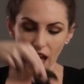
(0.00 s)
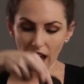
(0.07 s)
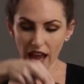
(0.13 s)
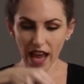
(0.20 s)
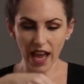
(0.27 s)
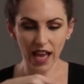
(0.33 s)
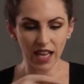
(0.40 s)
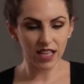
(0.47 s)

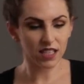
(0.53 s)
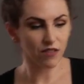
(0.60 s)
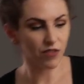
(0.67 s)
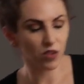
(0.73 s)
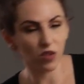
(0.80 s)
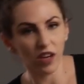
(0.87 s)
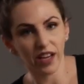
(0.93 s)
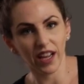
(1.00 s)
And if
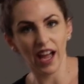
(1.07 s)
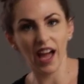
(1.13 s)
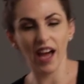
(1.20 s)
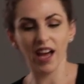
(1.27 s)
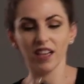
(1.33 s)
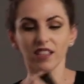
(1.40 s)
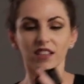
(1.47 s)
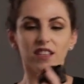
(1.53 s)
you look
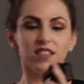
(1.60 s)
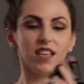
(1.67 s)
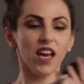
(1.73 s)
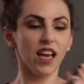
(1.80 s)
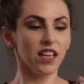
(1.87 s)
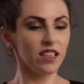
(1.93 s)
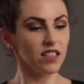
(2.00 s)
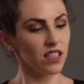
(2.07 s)
at this
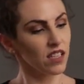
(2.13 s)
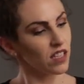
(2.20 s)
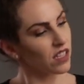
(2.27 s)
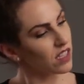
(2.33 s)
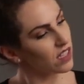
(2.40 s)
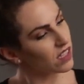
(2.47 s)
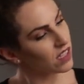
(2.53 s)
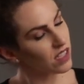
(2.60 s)
end,
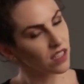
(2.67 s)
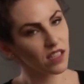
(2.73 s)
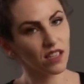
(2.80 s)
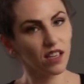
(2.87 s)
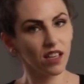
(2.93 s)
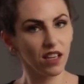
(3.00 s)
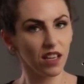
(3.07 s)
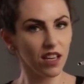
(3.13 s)

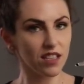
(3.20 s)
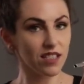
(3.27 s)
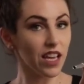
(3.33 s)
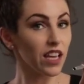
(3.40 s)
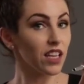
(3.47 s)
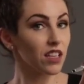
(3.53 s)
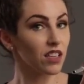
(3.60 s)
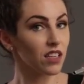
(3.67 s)
it's
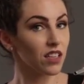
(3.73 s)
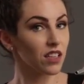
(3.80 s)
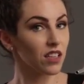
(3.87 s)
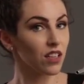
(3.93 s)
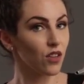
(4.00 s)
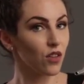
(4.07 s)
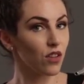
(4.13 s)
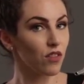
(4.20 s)
a
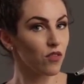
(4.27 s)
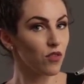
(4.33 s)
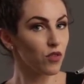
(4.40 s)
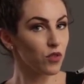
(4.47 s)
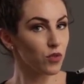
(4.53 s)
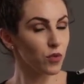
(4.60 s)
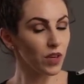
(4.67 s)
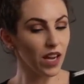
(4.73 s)

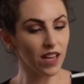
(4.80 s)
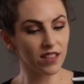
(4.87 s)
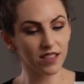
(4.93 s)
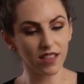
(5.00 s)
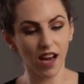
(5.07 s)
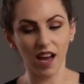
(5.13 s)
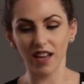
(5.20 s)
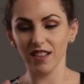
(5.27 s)
3/8
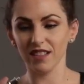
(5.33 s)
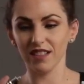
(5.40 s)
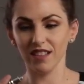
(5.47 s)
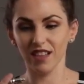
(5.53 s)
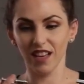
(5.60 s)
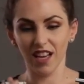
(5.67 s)
size.